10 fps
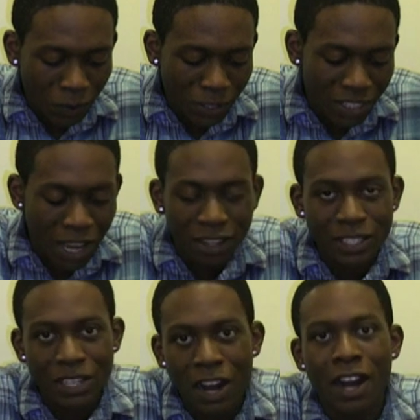we sat in
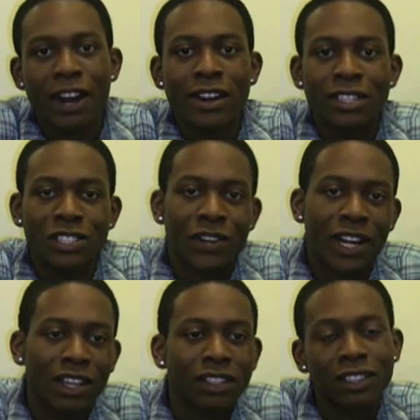his car and
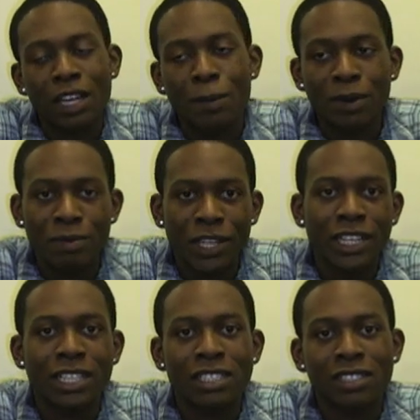drank a couple of
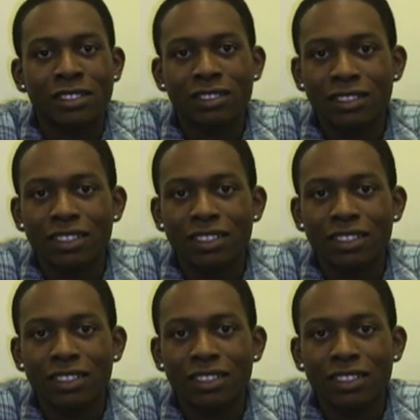beers. And